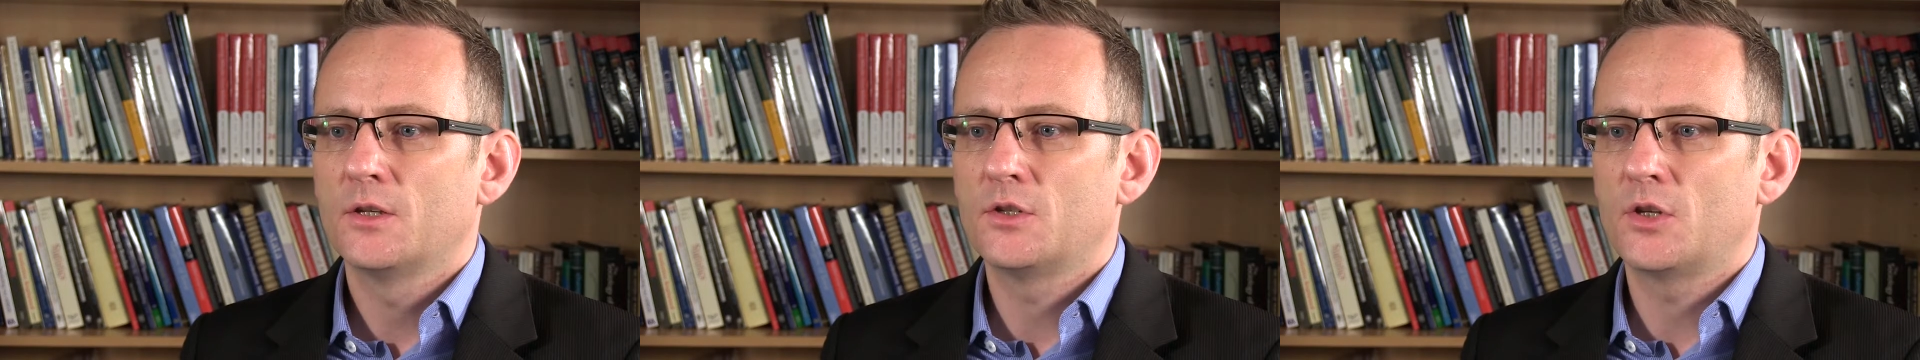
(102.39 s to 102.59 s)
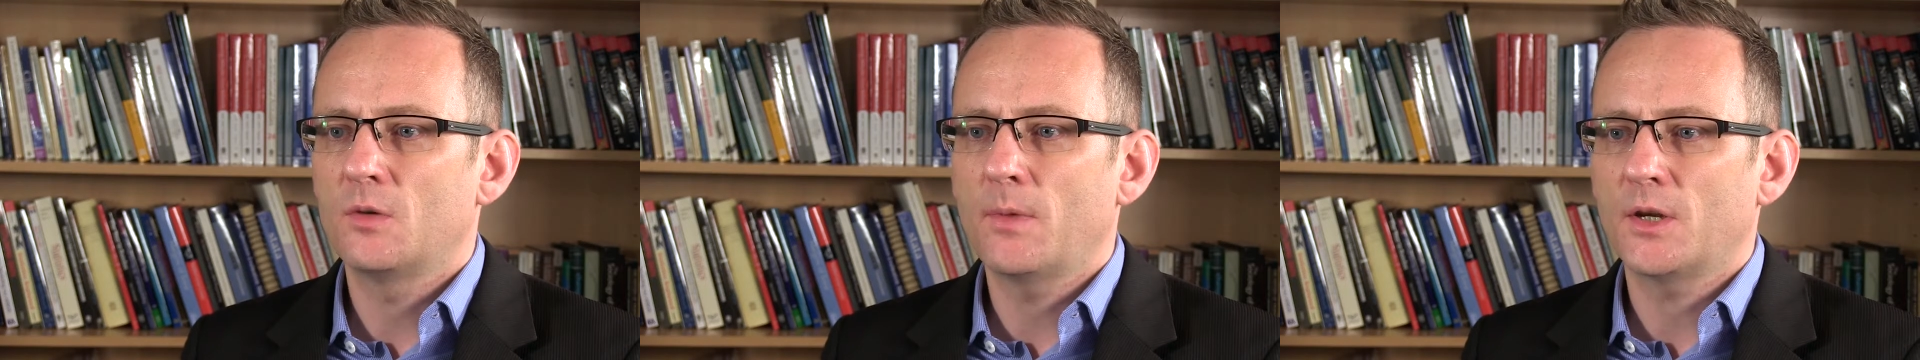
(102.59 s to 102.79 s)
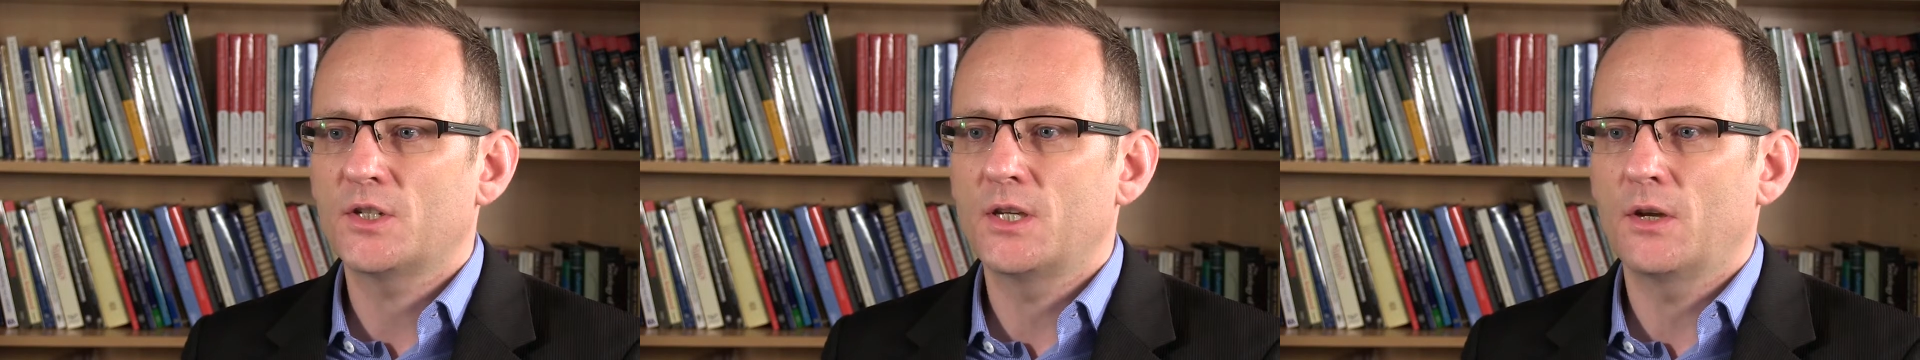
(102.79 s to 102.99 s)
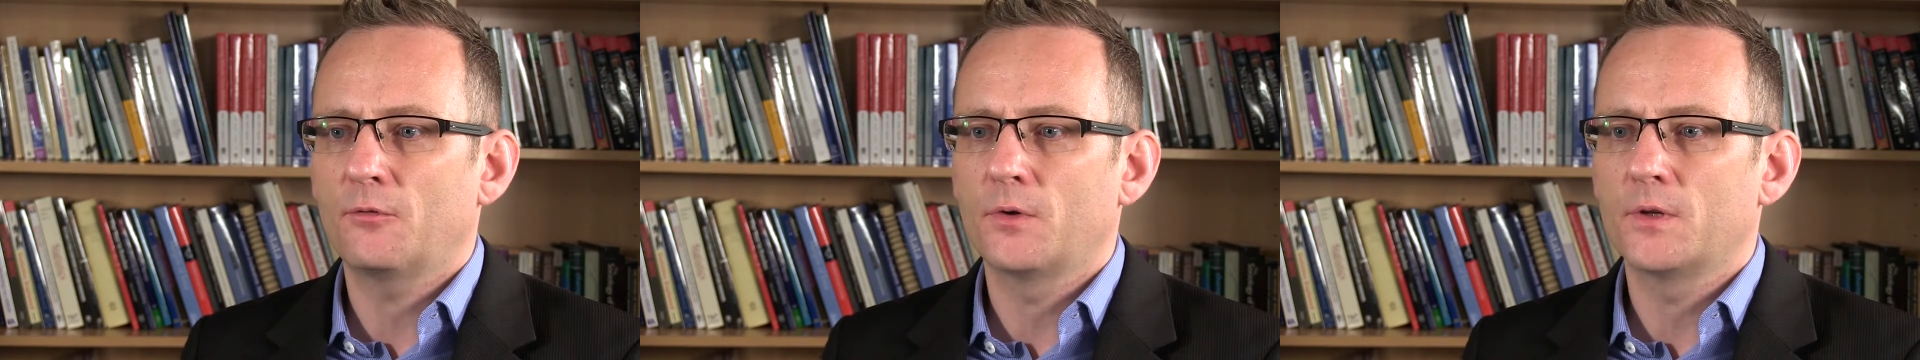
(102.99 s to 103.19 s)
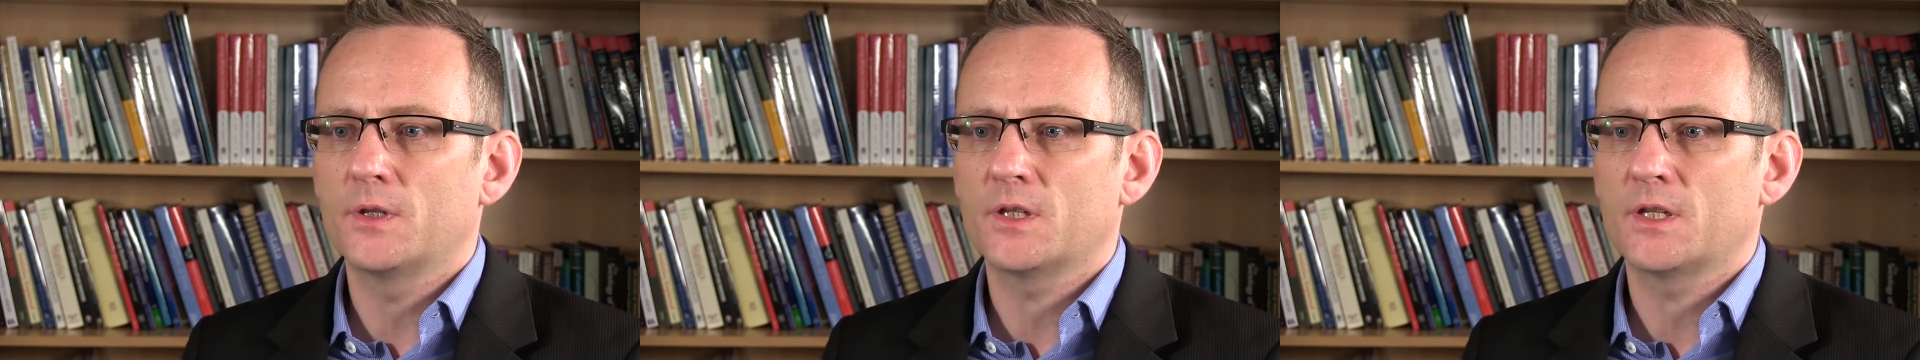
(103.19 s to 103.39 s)
too much
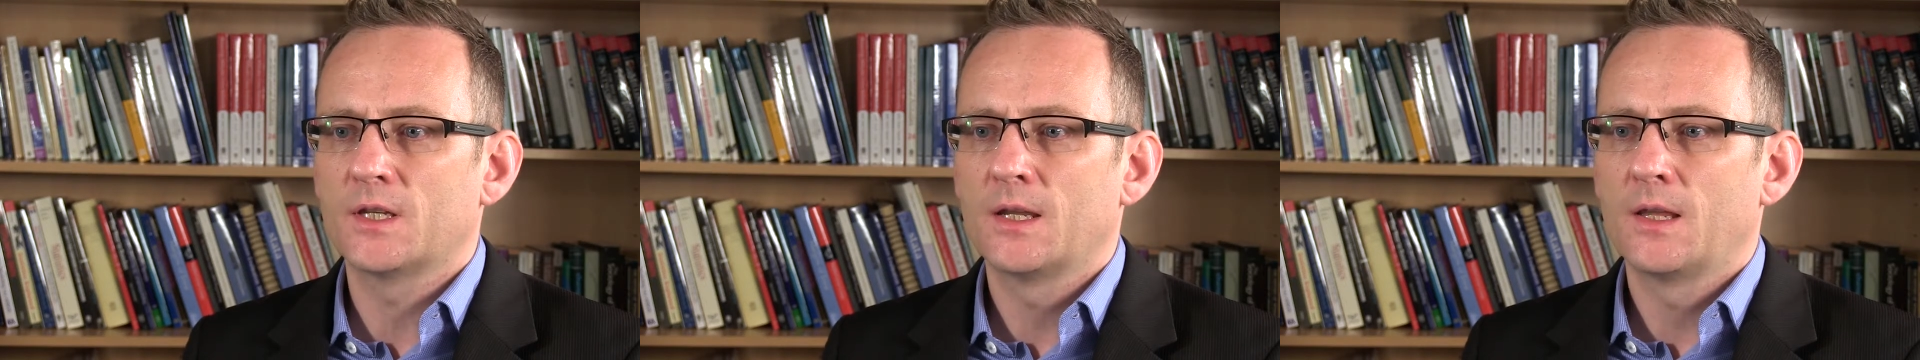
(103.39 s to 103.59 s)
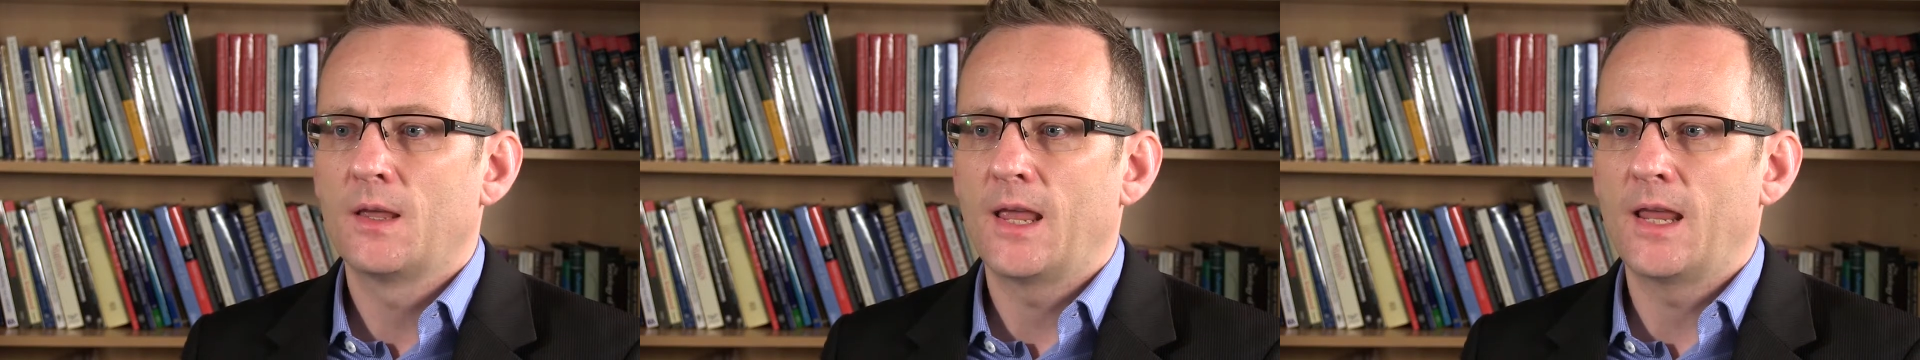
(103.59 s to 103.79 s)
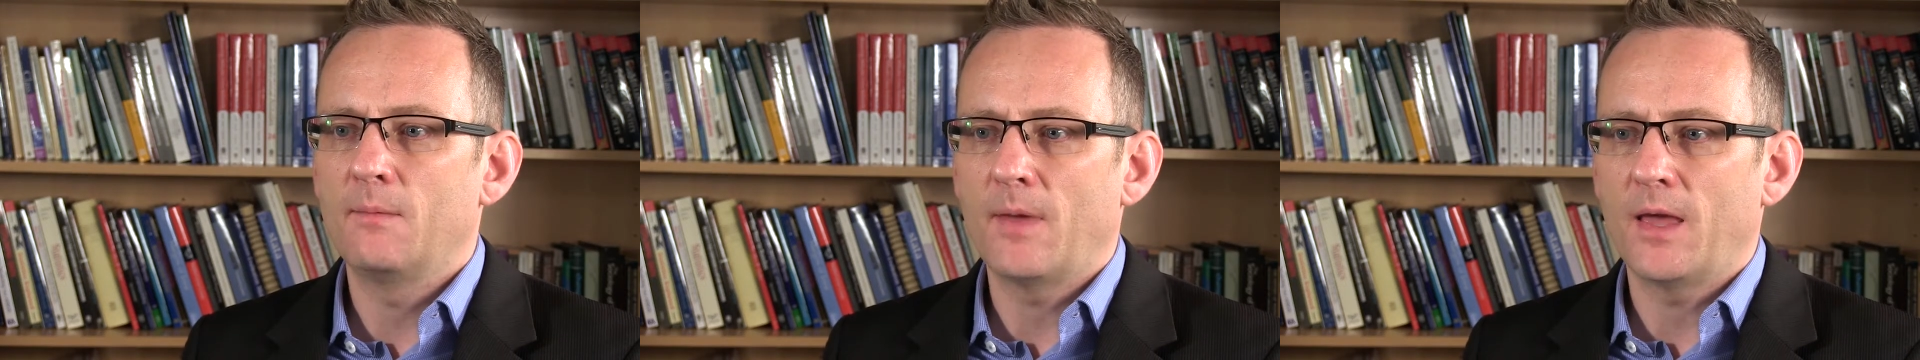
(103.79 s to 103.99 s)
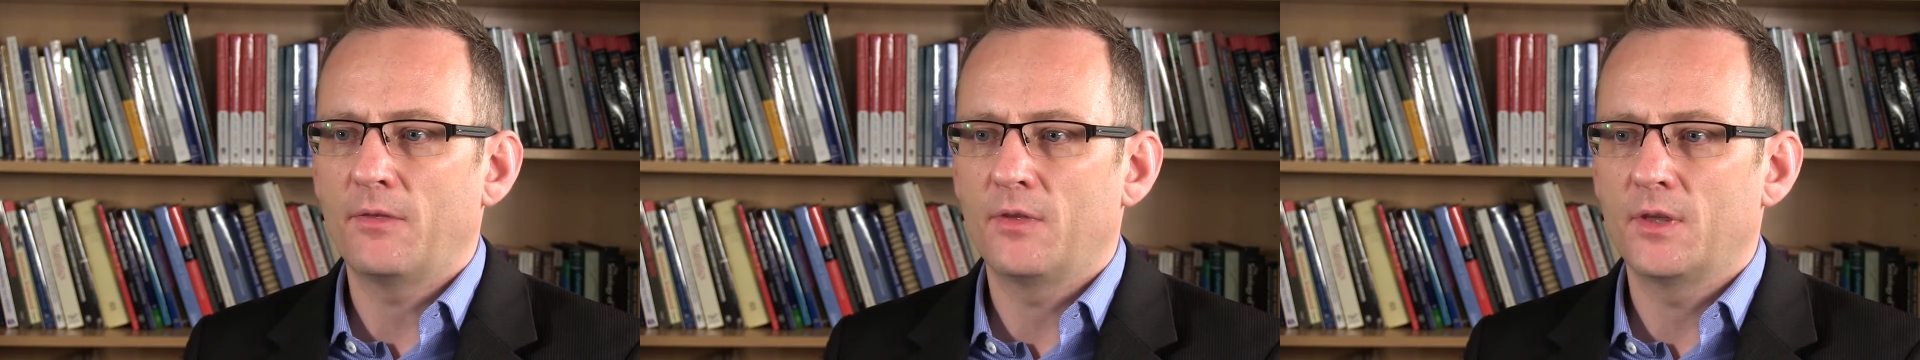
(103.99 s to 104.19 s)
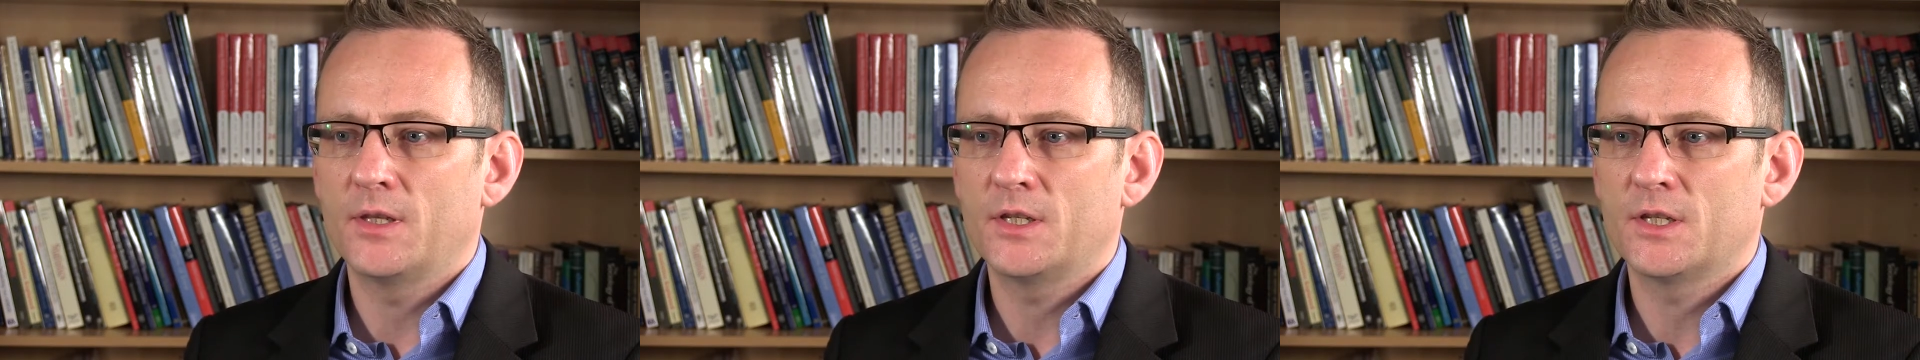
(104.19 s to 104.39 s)
difference in
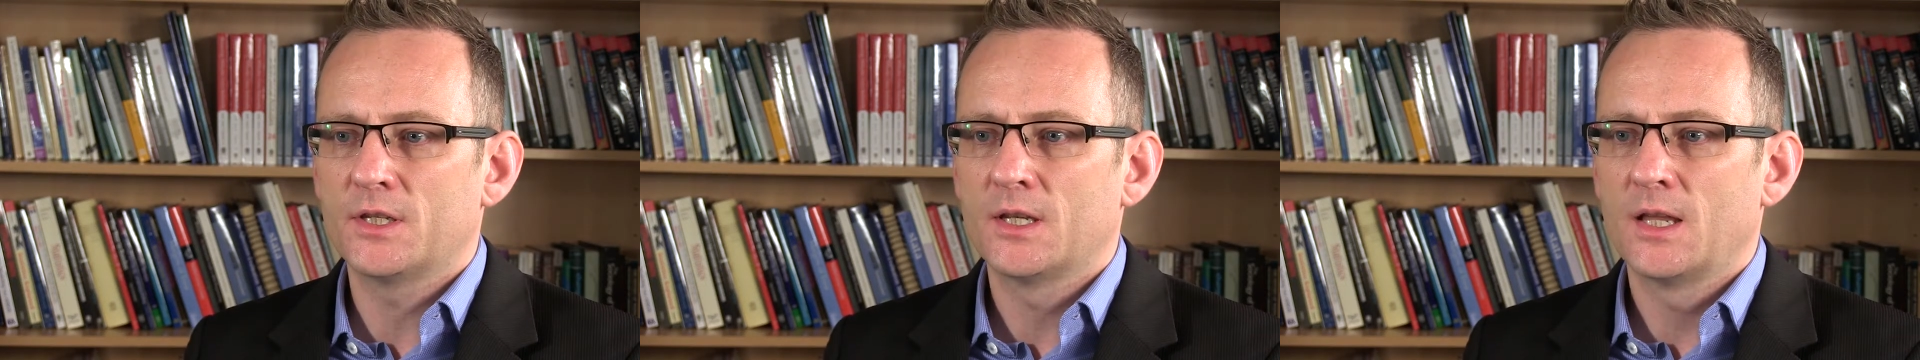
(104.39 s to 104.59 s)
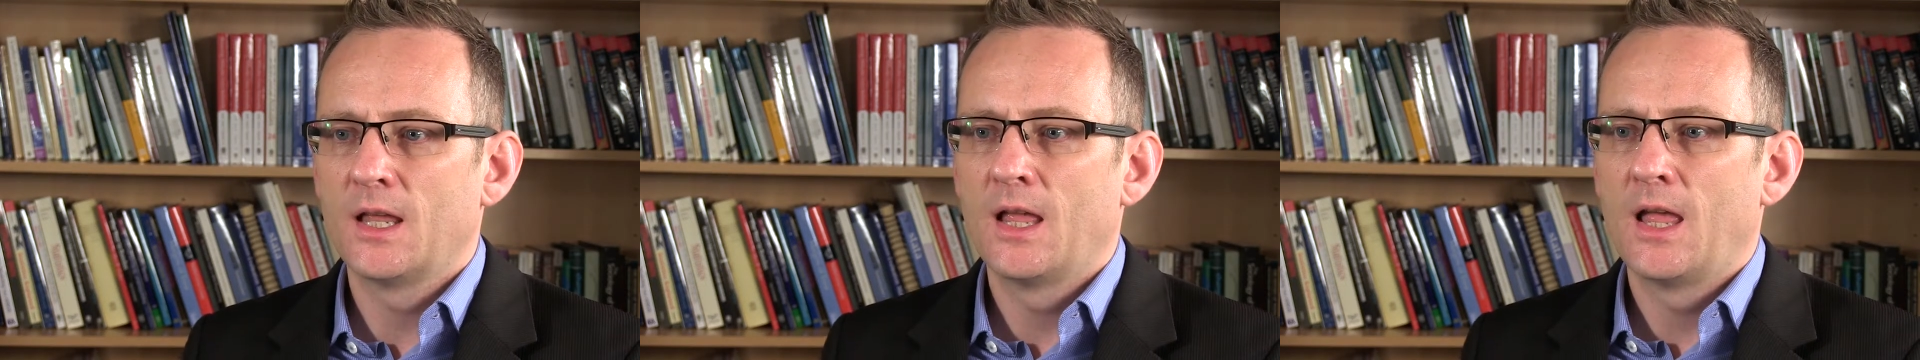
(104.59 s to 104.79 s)
methods